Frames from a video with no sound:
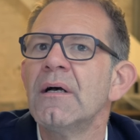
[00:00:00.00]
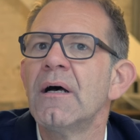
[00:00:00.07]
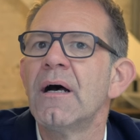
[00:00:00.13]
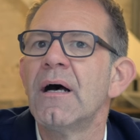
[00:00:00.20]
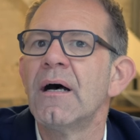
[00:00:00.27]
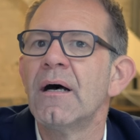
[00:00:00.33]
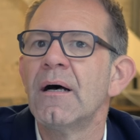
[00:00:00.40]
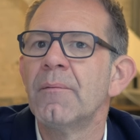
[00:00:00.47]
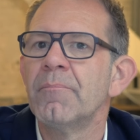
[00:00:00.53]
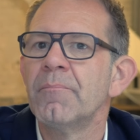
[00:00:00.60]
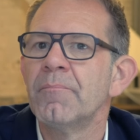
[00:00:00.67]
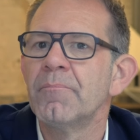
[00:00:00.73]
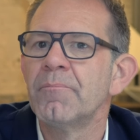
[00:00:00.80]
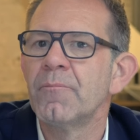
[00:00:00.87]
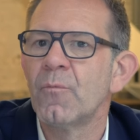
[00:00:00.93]

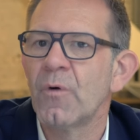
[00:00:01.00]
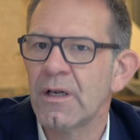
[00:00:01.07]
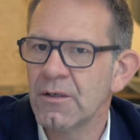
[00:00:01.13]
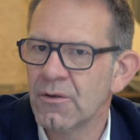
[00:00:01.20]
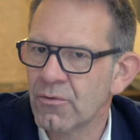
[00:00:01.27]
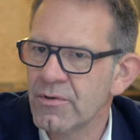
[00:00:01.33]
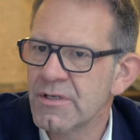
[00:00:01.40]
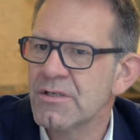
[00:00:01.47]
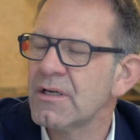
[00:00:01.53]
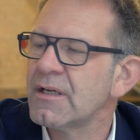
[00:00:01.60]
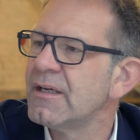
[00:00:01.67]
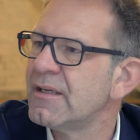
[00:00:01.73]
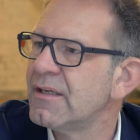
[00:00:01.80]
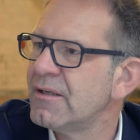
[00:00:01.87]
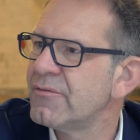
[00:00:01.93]
Um, well,
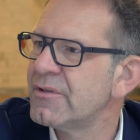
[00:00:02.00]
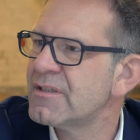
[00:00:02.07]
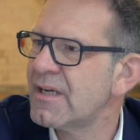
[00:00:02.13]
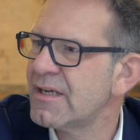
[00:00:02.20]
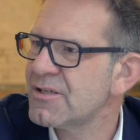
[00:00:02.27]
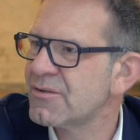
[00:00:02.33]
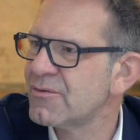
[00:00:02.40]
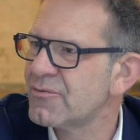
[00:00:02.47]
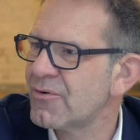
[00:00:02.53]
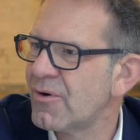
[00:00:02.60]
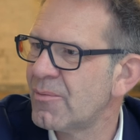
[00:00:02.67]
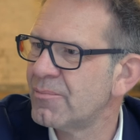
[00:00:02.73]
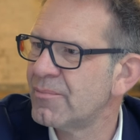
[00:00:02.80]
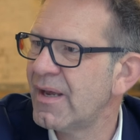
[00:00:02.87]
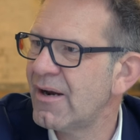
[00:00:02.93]
originally an invitation
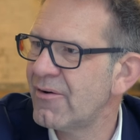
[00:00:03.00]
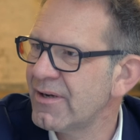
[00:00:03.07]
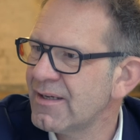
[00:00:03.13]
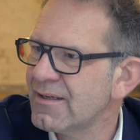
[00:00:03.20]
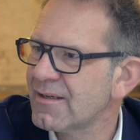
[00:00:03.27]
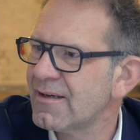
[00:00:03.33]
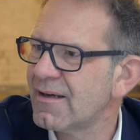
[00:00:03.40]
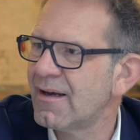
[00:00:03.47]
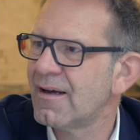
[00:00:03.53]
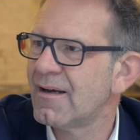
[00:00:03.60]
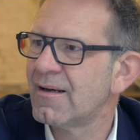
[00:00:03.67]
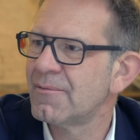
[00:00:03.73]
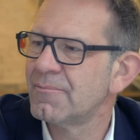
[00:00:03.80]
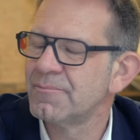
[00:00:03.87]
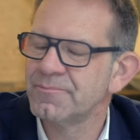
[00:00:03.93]
from Erik.
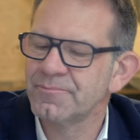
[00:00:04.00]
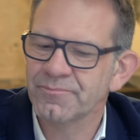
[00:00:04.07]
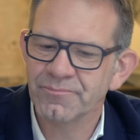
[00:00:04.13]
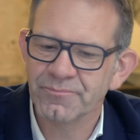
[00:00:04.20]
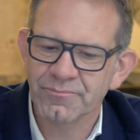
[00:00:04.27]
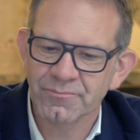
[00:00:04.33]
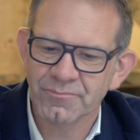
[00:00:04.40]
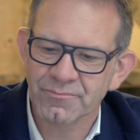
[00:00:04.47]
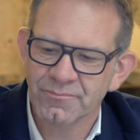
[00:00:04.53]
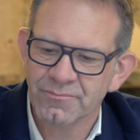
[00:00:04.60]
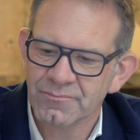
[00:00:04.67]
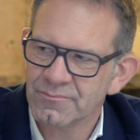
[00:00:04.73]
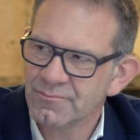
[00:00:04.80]
Um, Who was one of the